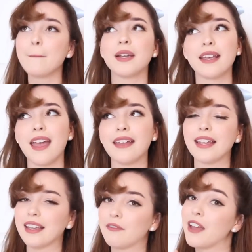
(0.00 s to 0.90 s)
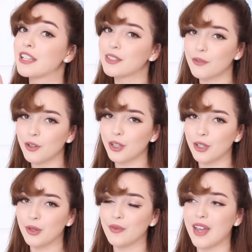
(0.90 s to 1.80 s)
But again, like if that's for
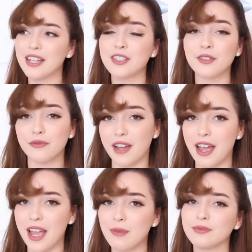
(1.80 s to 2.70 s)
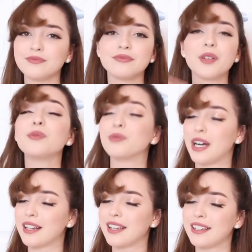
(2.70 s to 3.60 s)
you, if that's your vibe,
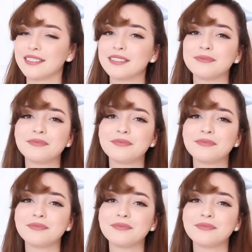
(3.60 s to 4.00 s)
rock it.